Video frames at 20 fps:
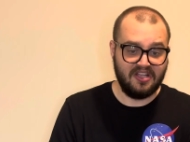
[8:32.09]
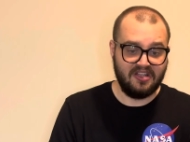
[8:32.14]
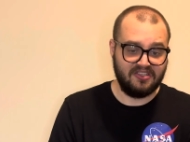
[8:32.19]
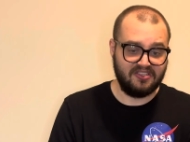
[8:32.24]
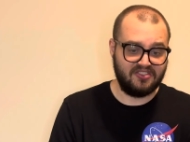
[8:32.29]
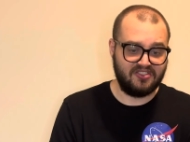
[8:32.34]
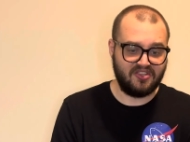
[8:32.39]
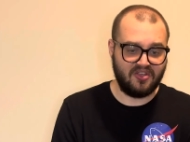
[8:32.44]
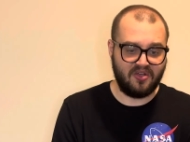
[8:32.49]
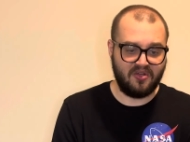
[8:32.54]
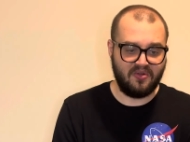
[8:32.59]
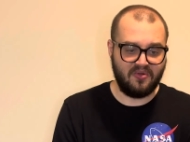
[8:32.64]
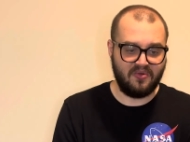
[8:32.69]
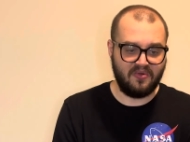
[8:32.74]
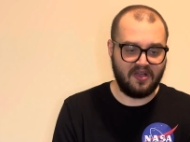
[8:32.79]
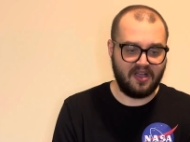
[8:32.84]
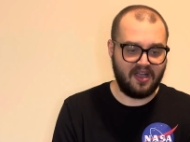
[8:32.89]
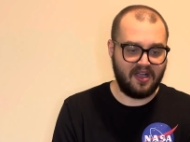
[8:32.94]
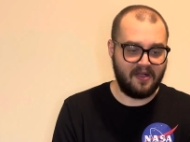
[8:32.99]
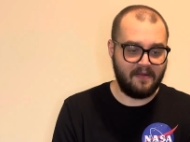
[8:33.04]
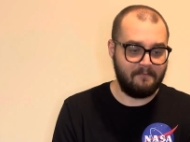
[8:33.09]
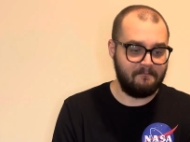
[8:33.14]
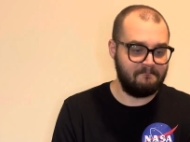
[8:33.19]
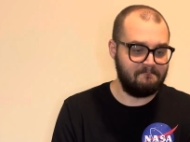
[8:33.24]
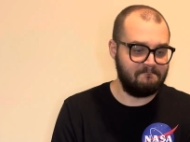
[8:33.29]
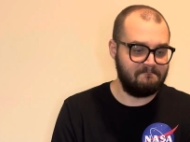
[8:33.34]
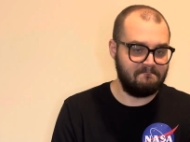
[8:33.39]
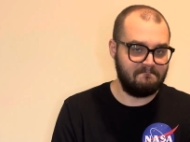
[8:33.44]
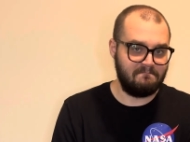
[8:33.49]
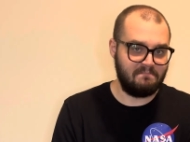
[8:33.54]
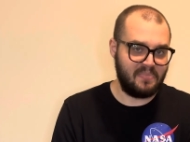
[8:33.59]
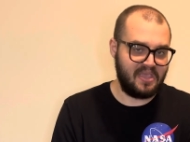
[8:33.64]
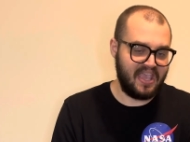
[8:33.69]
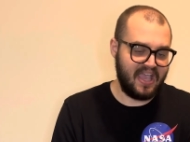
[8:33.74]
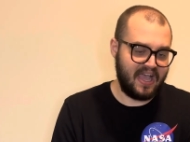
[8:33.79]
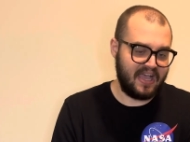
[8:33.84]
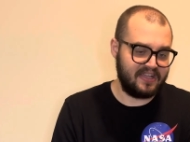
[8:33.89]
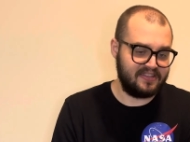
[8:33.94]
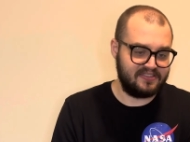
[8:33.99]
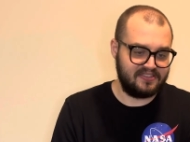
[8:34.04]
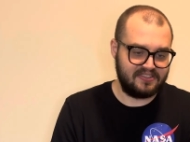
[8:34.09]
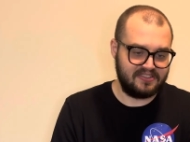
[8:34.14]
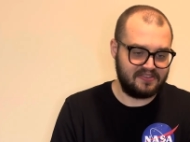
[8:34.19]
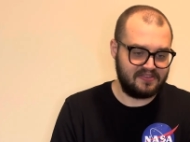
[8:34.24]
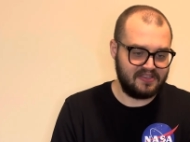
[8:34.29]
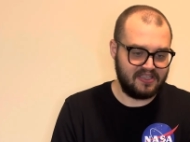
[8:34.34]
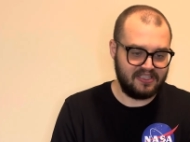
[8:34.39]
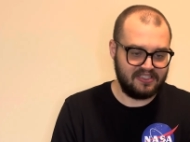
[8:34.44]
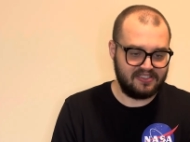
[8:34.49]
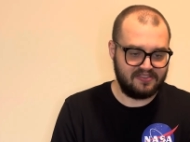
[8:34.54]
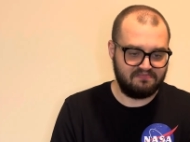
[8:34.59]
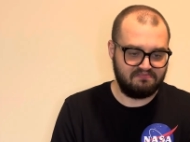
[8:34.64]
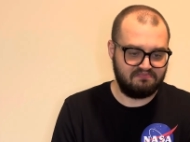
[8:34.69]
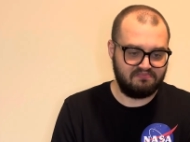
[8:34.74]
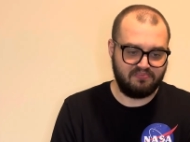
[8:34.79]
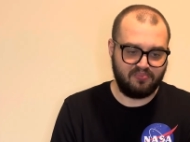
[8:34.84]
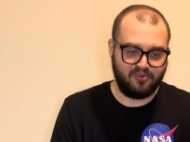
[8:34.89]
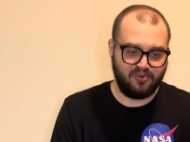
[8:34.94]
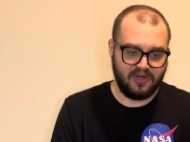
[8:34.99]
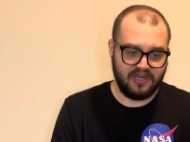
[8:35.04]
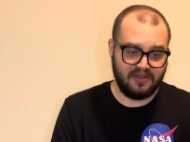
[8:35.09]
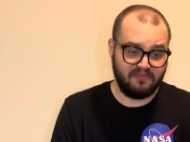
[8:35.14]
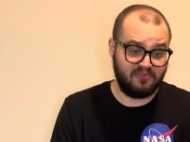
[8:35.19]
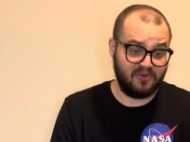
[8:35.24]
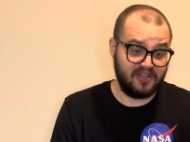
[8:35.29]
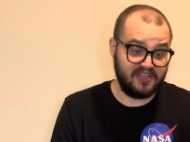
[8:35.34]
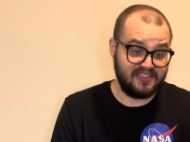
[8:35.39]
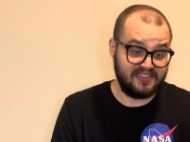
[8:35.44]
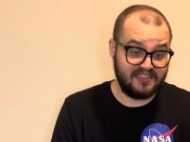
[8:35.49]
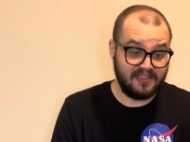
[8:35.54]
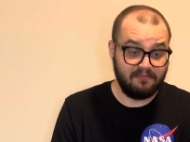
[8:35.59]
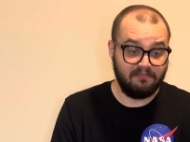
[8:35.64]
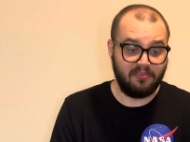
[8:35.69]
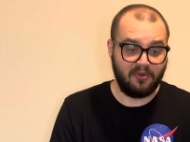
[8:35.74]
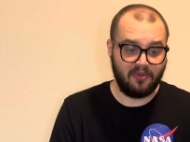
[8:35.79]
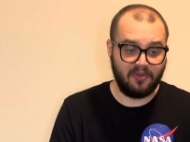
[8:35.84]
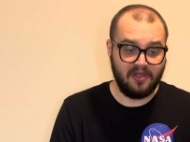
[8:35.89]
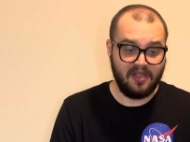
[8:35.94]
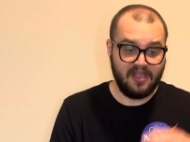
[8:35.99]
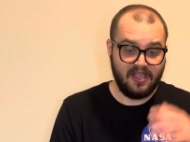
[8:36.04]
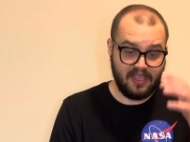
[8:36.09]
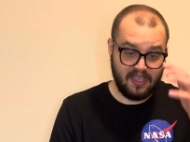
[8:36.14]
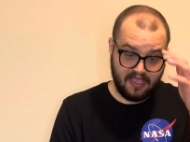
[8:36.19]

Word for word: So um, yeah, it's it's pretty, pretty simple.